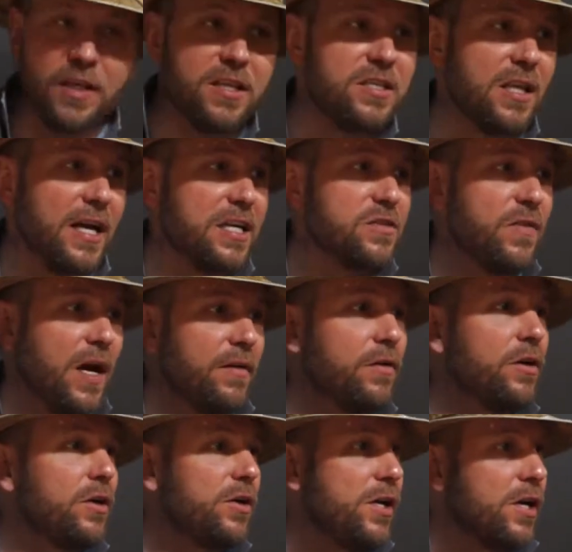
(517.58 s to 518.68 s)
these last
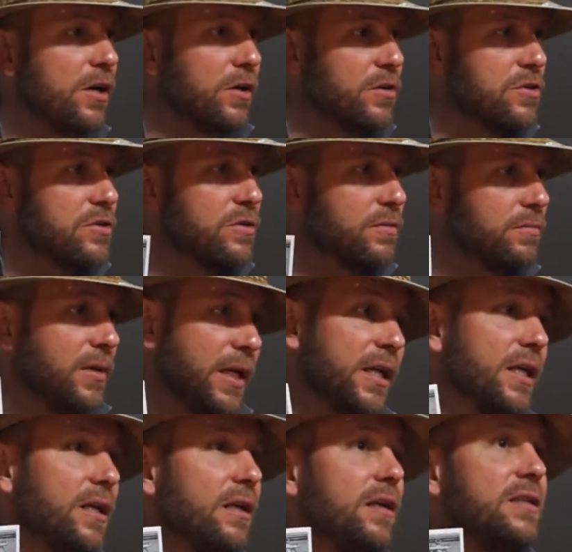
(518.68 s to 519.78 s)
500 years. He
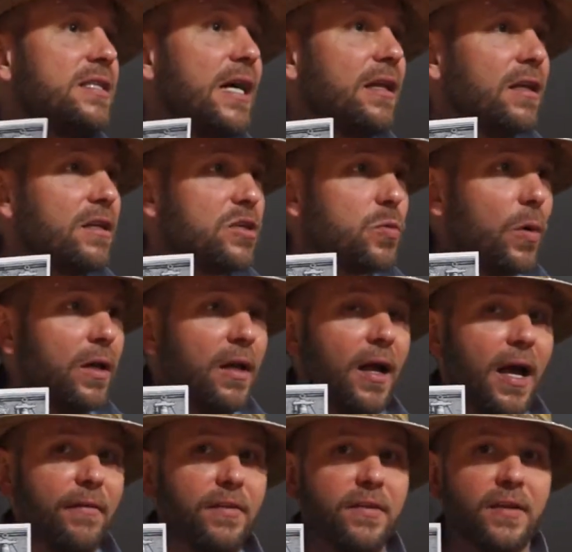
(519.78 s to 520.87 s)
didn't tell us what
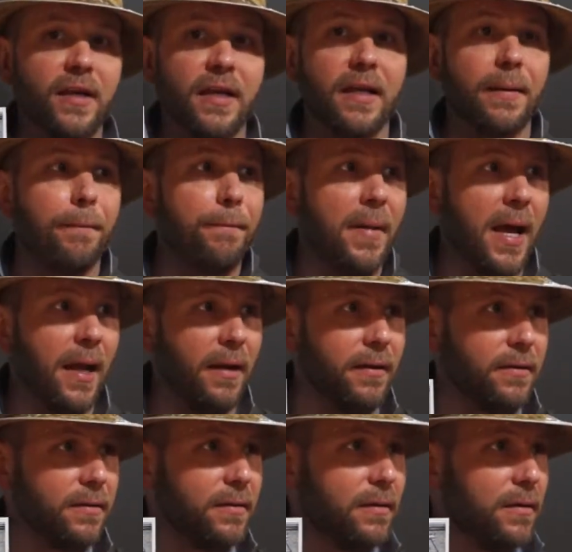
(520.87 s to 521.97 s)
everything in it
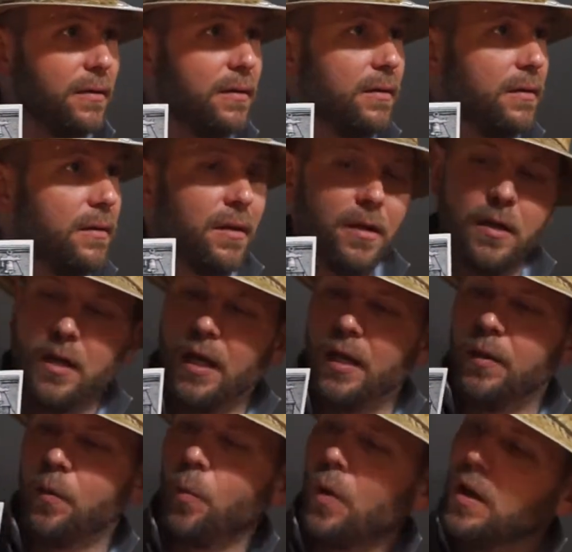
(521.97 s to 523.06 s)
meant.
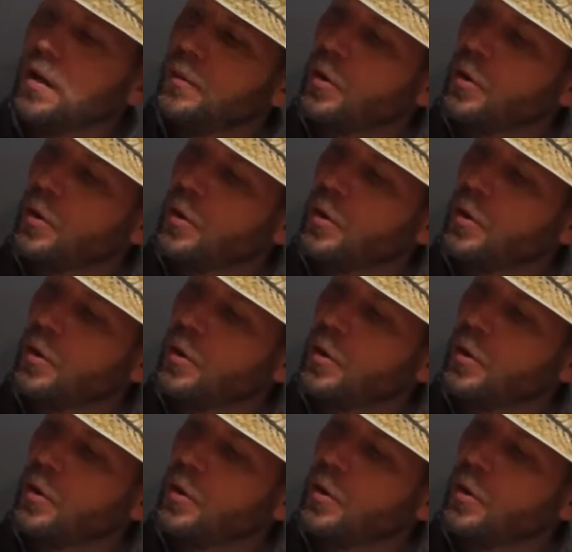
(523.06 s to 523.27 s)
And one of the